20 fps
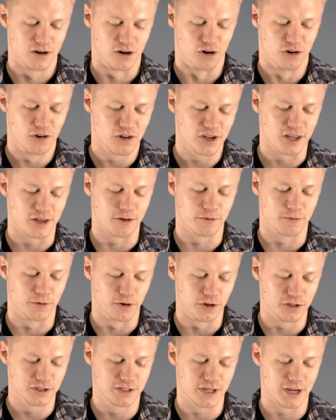"Early on the
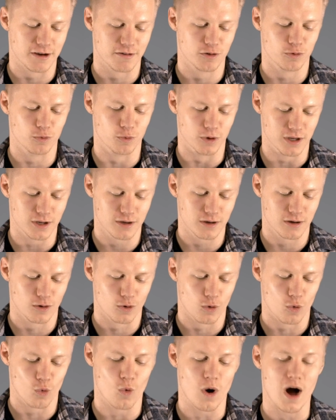first day of the week,
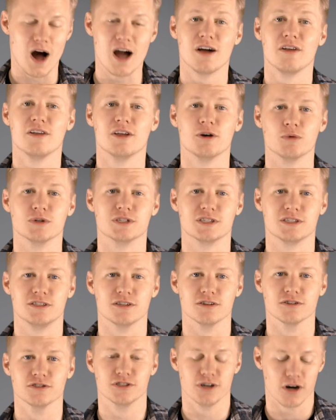while it was
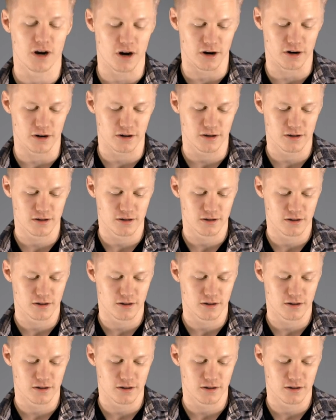still dark,